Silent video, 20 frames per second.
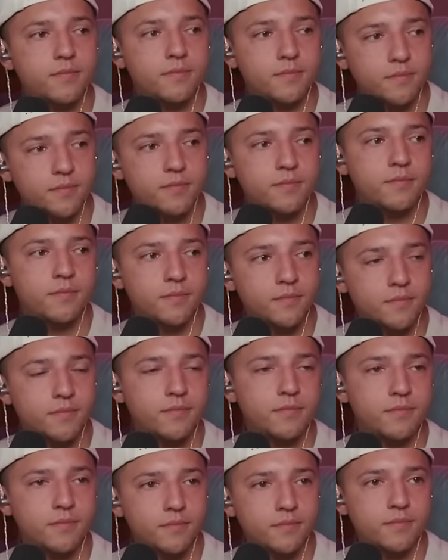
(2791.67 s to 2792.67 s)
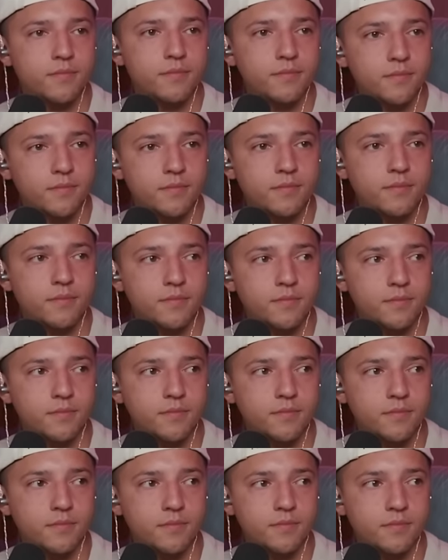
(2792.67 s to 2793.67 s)

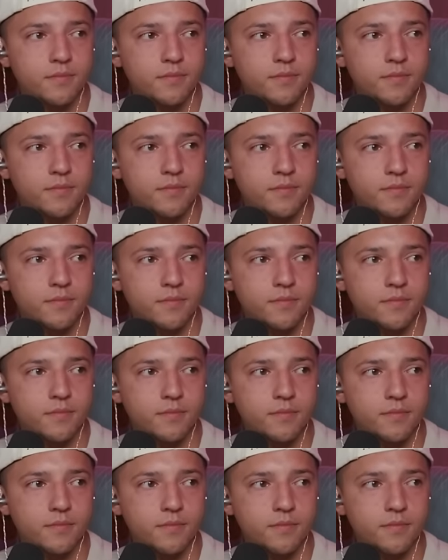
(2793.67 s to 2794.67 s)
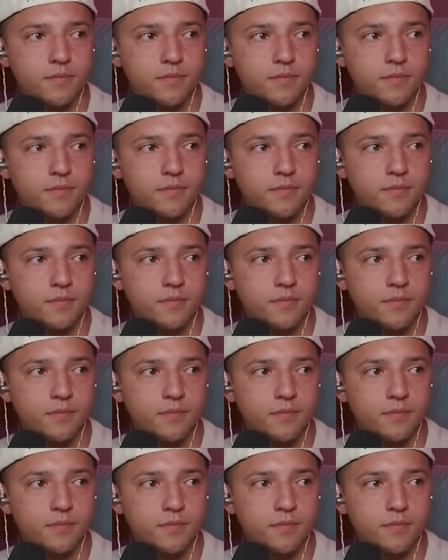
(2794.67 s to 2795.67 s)

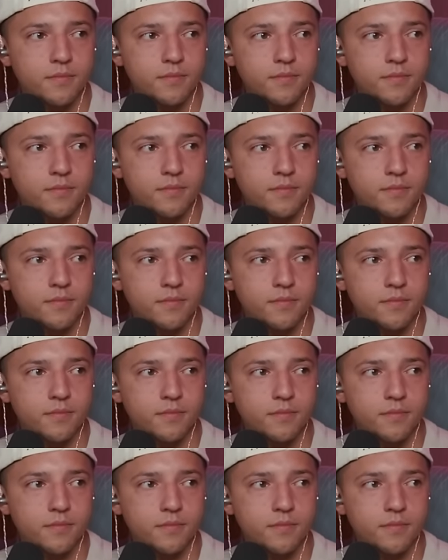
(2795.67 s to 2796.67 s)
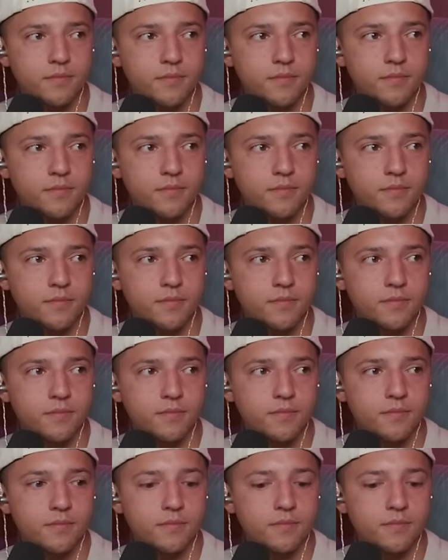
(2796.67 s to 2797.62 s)
This person isn't speaking.